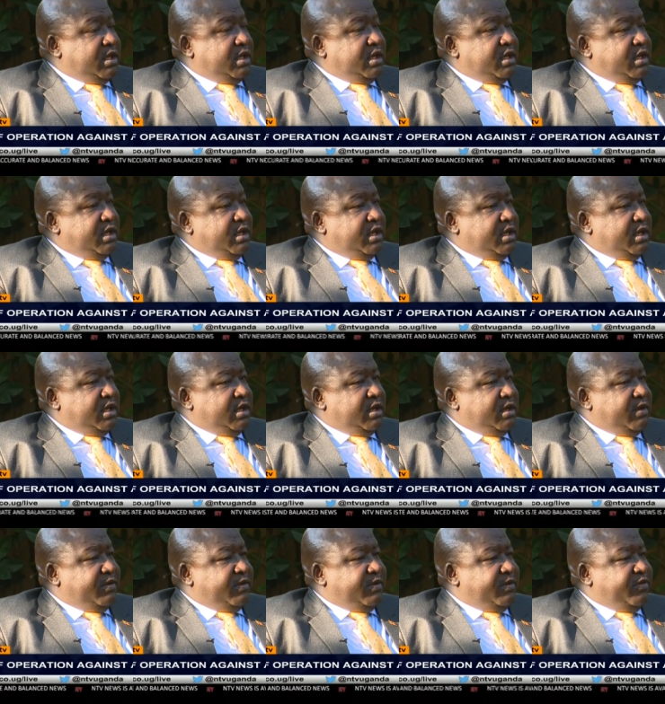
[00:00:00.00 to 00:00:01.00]
uh,
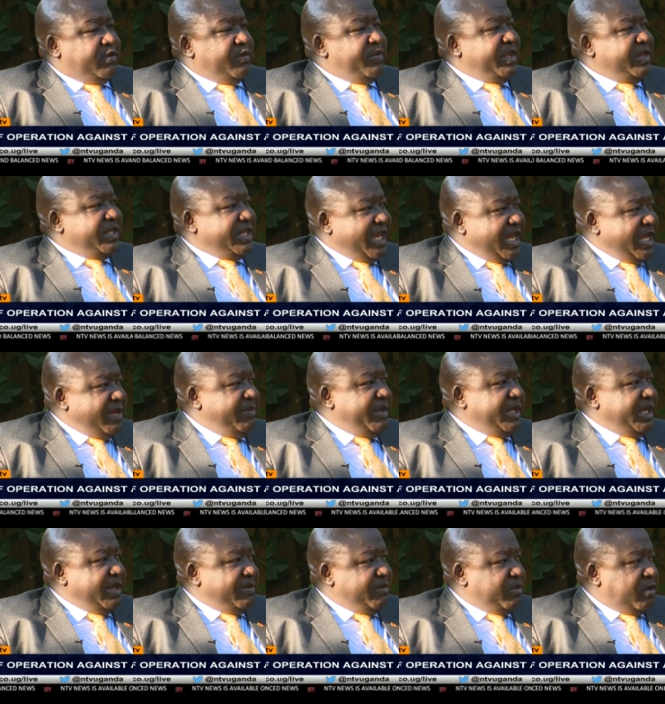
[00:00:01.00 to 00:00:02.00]
uh, from the time
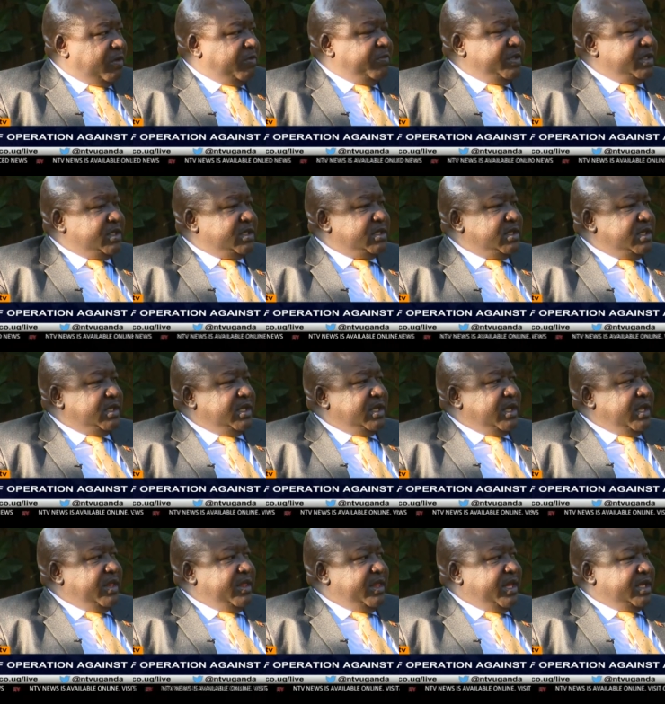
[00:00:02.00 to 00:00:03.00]
he came to office
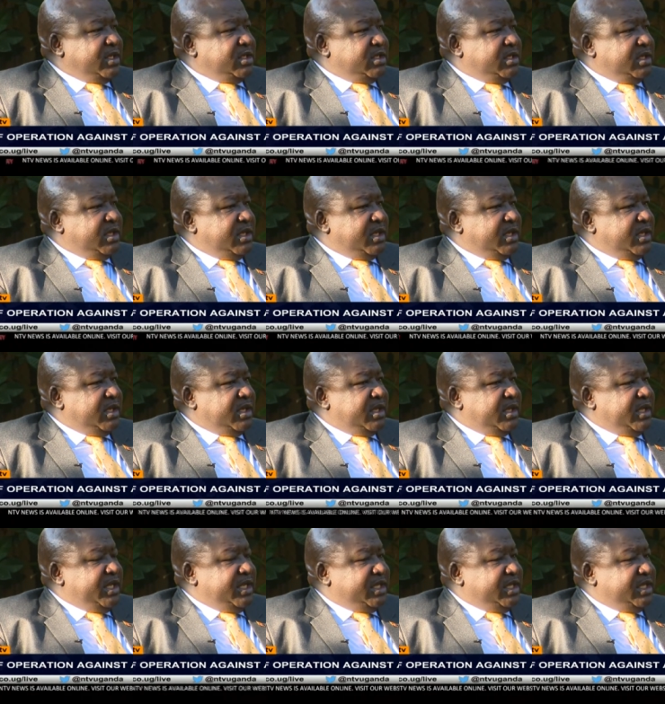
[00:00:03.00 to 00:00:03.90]
that uh,